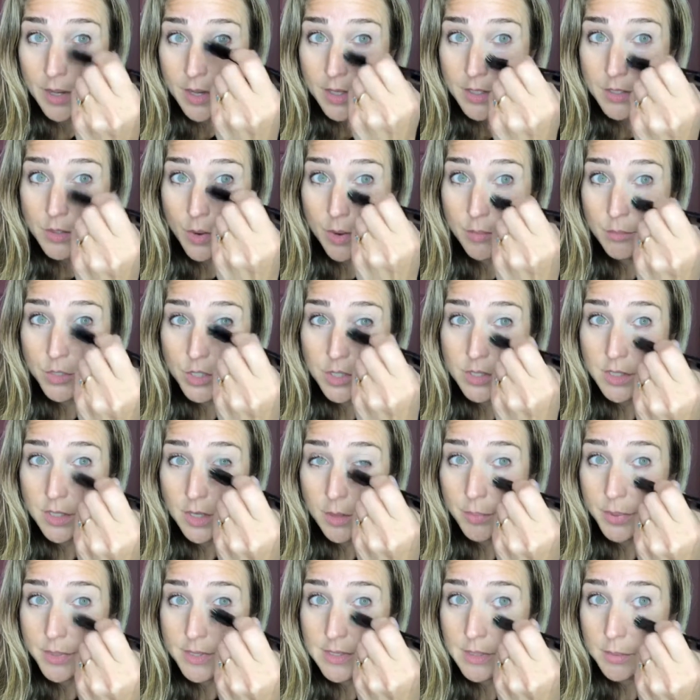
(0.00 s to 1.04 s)
So I'm just going
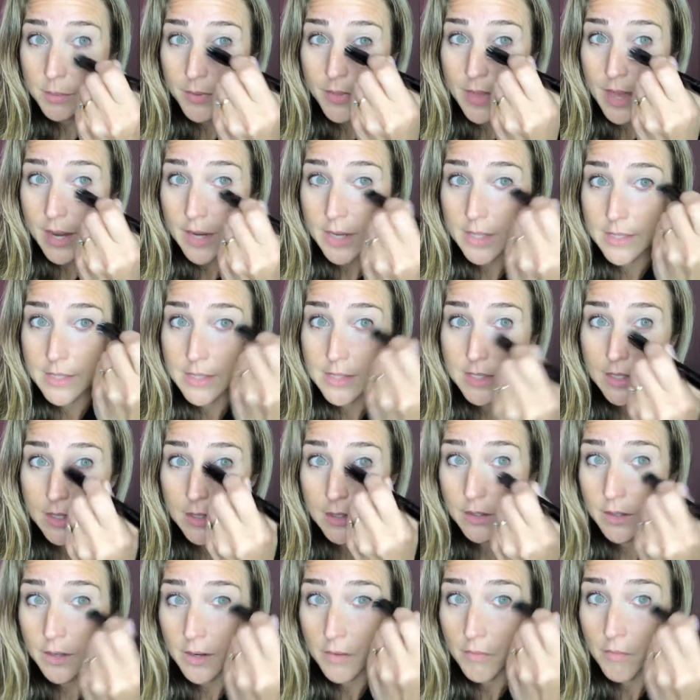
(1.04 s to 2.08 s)
to put some of that
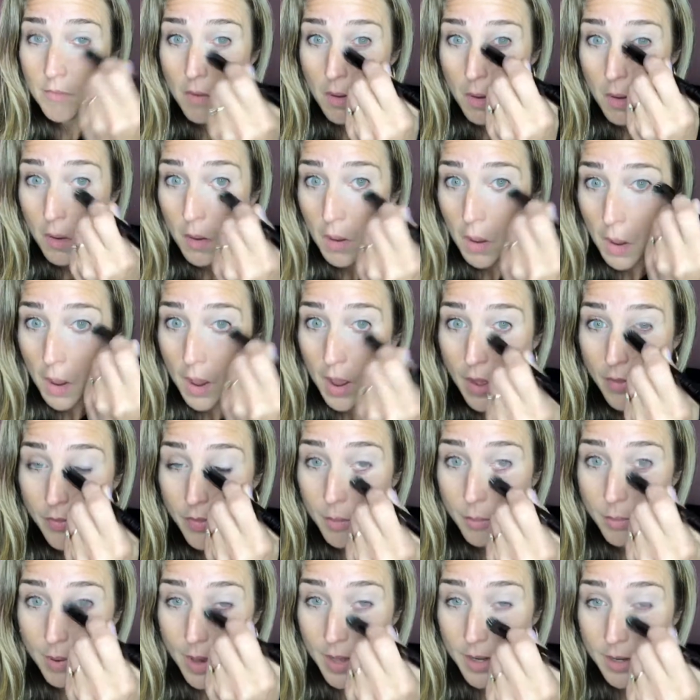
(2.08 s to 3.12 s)
concealer on the
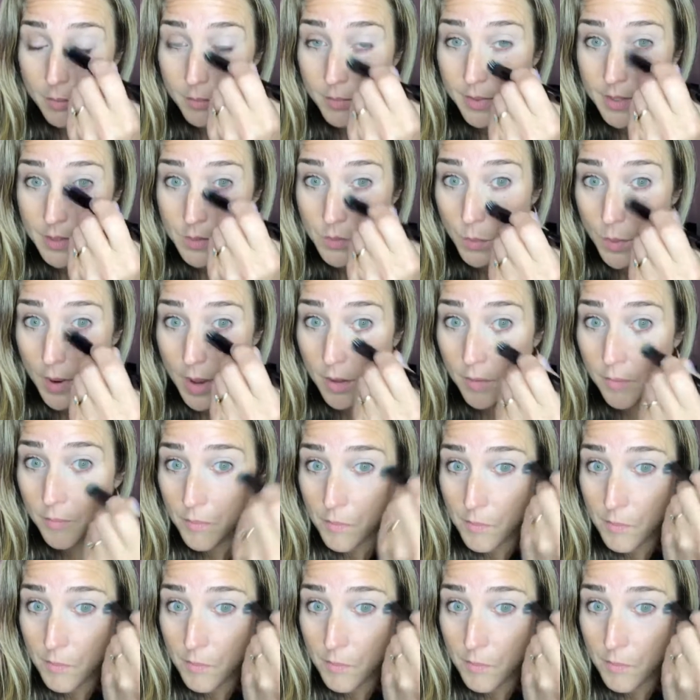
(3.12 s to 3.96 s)
bottom as well.